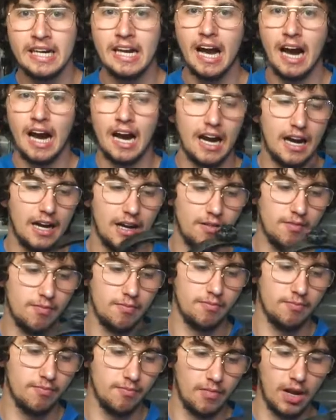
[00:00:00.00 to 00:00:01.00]

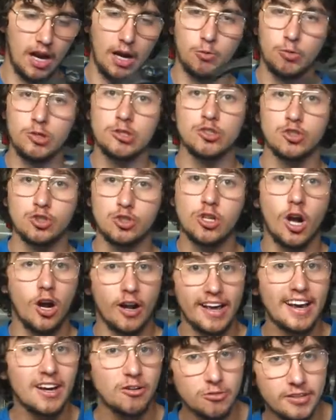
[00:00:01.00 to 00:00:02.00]
I wouldn't start
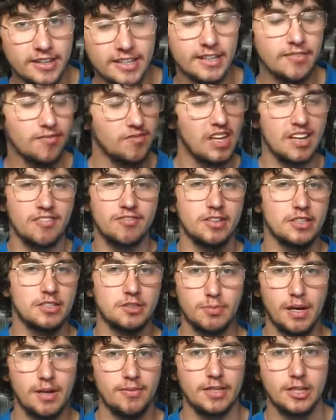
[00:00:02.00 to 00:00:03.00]
out with it. If it's
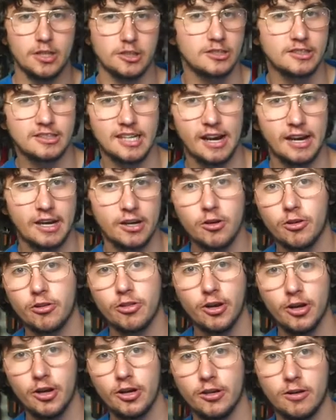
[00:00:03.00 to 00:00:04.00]
maybe your second or
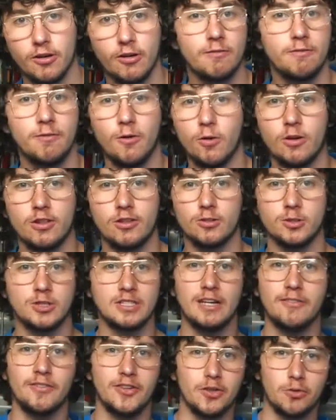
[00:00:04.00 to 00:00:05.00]
third or fourth or
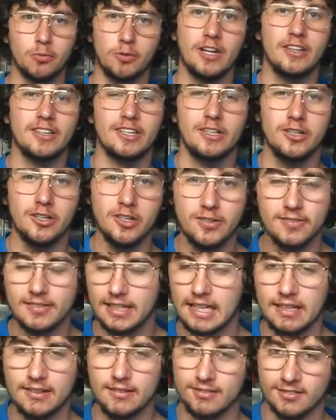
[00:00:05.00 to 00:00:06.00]
seventh welding hood,
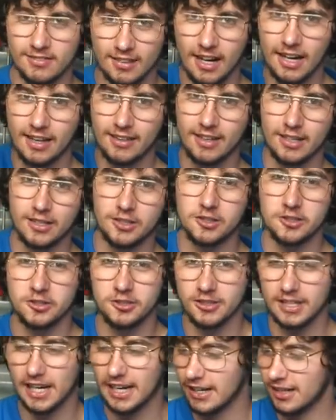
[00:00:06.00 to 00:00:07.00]
then I think you
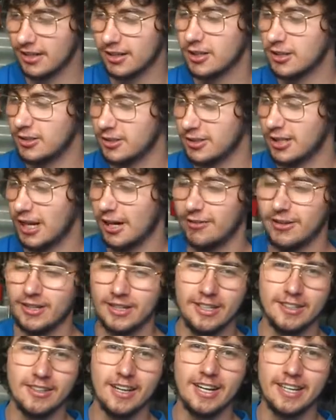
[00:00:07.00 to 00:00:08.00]
should get it because I
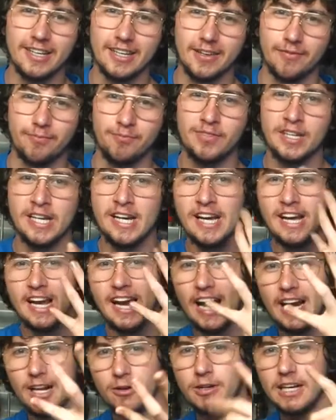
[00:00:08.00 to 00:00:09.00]
really like it.
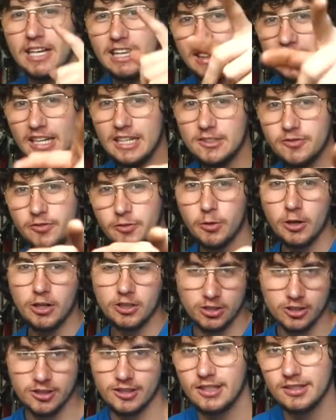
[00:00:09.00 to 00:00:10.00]
Anyway, thanks for
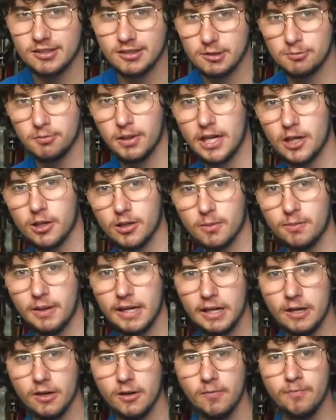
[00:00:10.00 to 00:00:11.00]
watching. This is Minkle the
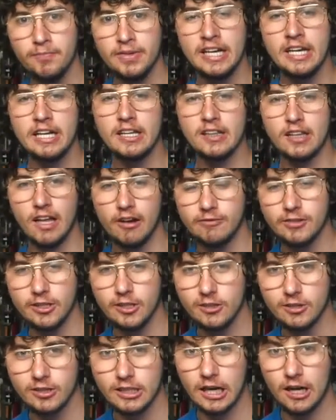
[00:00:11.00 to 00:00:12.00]
Pickle. Love you
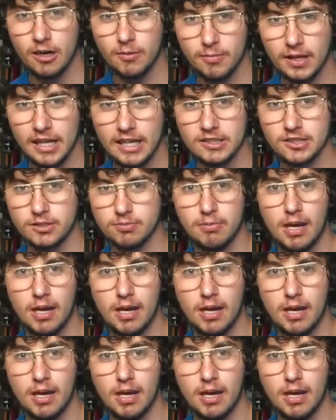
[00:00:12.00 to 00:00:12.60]
all. God bless.